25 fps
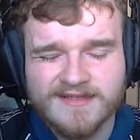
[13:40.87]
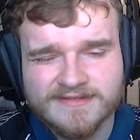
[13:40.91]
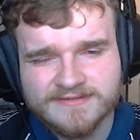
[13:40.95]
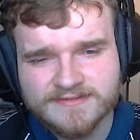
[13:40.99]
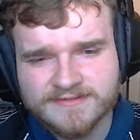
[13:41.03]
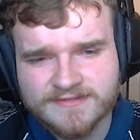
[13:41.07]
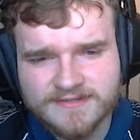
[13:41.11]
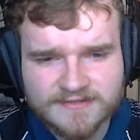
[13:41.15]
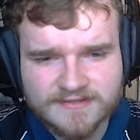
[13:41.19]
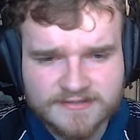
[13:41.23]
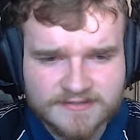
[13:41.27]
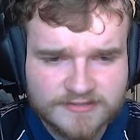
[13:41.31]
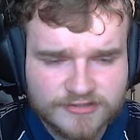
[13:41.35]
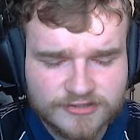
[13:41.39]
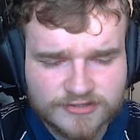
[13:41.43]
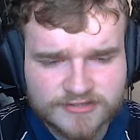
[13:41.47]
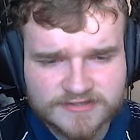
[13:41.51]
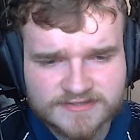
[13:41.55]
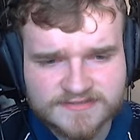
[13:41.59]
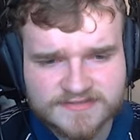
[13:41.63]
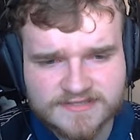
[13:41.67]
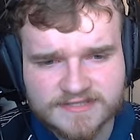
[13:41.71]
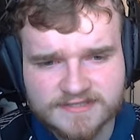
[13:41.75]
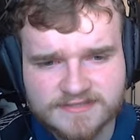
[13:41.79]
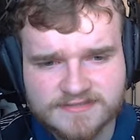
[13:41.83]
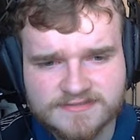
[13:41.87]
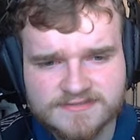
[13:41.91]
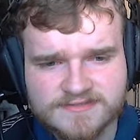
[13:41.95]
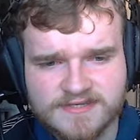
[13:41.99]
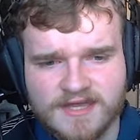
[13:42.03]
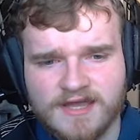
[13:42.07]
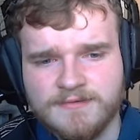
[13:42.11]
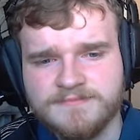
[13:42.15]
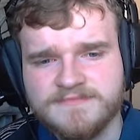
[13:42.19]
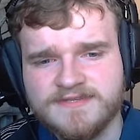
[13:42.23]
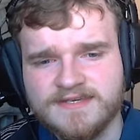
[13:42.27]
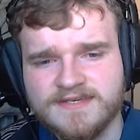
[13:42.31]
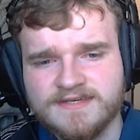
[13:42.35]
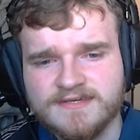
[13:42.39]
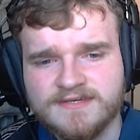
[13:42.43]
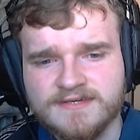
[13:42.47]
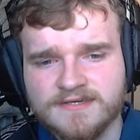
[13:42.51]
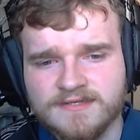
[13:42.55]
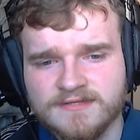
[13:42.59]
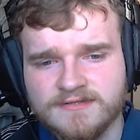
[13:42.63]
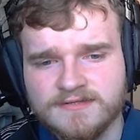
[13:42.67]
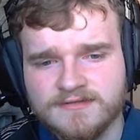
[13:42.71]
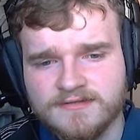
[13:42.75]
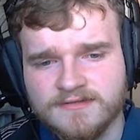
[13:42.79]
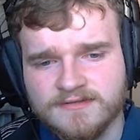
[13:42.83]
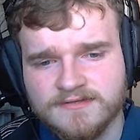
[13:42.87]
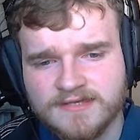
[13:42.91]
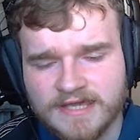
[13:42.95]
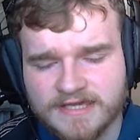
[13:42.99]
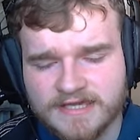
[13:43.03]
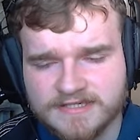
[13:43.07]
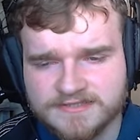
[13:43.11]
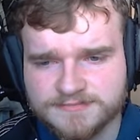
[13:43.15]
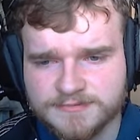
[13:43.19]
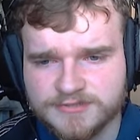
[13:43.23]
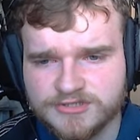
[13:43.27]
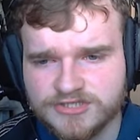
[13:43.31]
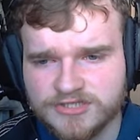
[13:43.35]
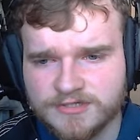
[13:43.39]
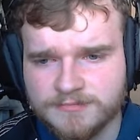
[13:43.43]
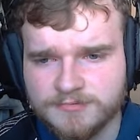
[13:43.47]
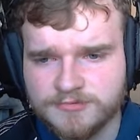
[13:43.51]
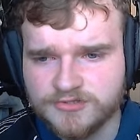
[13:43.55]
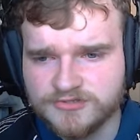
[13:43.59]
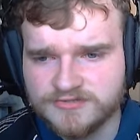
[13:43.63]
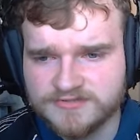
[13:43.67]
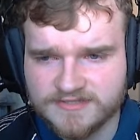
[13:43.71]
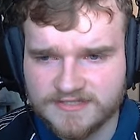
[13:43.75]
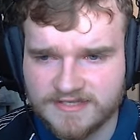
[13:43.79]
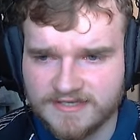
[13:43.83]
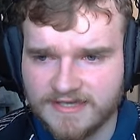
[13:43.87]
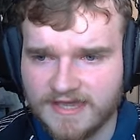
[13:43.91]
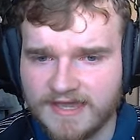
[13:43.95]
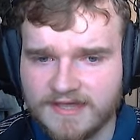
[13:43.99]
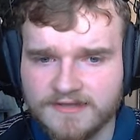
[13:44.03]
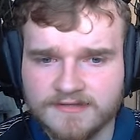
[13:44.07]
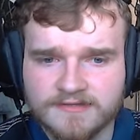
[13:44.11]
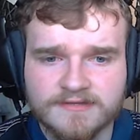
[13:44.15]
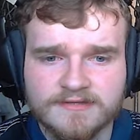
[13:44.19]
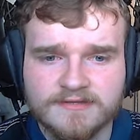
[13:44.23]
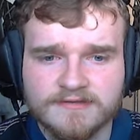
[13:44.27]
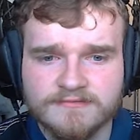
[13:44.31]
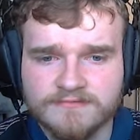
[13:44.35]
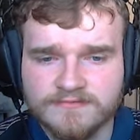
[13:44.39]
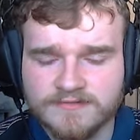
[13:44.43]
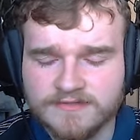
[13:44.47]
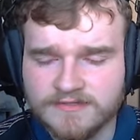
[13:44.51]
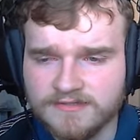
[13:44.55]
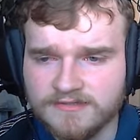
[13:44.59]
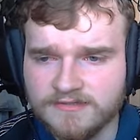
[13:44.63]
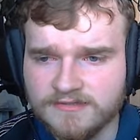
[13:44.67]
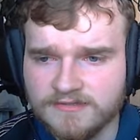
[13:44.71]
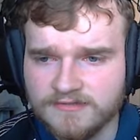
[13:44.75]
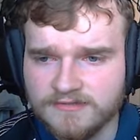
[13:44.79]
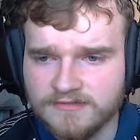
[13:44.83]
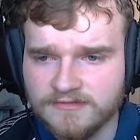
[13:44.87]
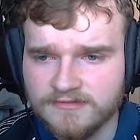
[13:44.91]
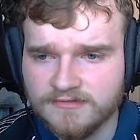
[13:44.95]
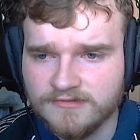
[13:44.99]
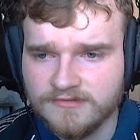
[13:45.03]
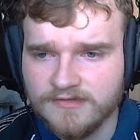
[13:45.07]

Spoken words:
the other skills, I'm thinking gamesmanship, just again, if he